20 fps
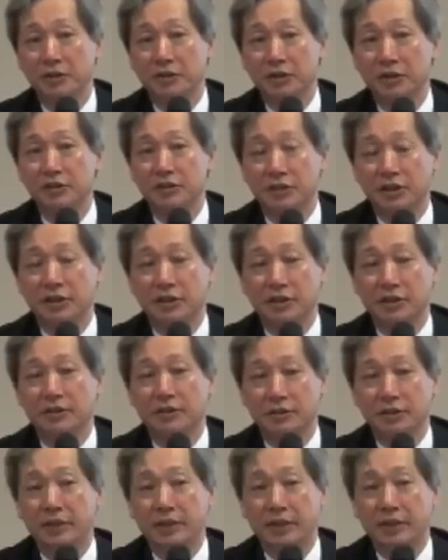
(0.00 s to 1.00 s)
But it's, it,
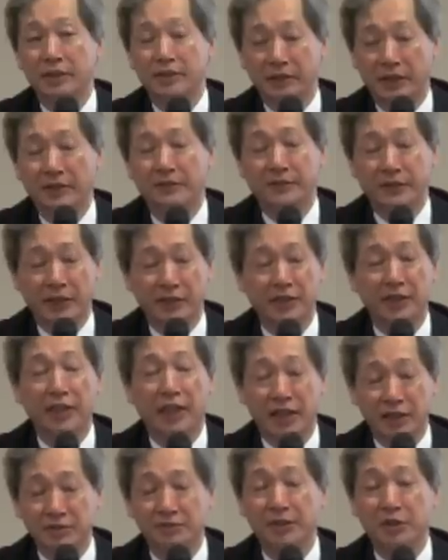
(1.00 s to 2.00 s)
uh, in
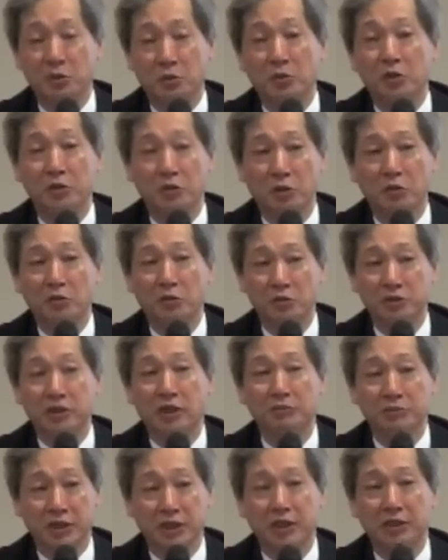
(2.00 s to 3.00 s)
fact, it has been going on
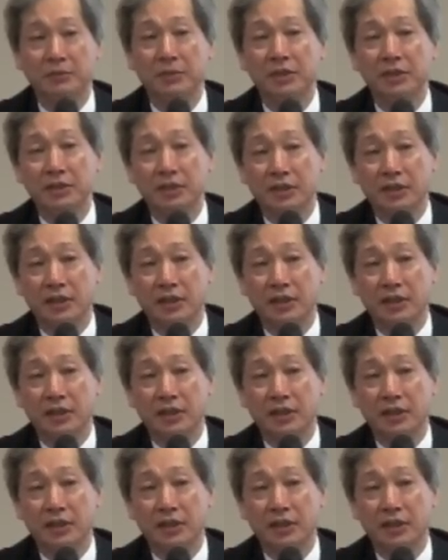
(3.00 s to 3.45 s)
for some time.